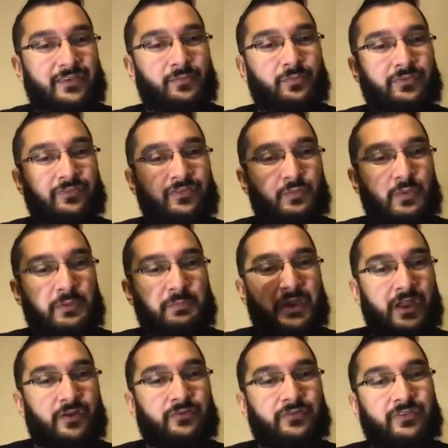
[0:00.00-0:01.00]
We see we
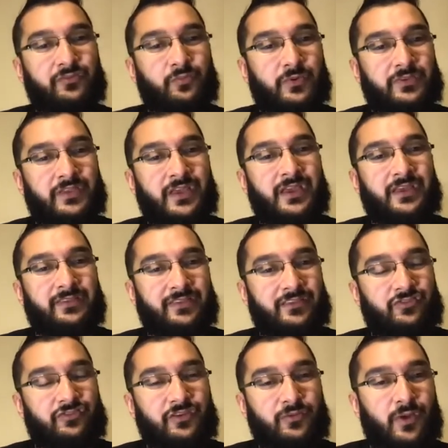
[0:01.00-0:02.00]
pair this with the
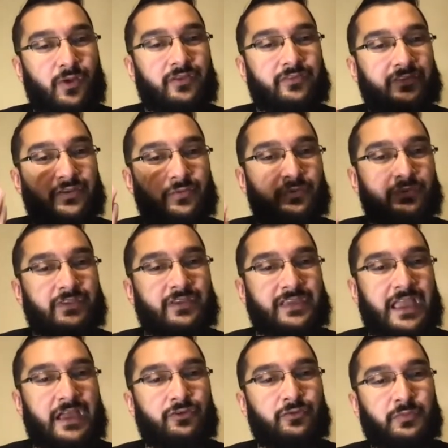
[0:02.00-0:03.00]
generosity, with the
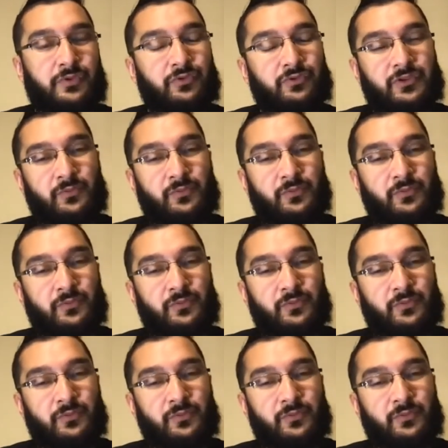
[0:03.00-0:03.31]
accountability.